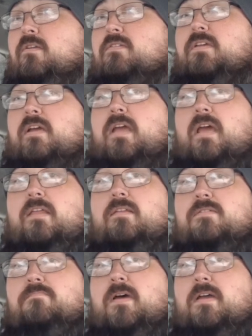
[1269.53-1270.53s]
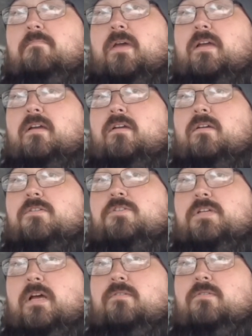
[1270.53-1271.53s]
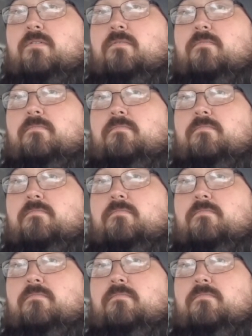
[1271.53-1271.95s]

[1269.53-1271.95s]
know, it's like, hey, this might make a good shelter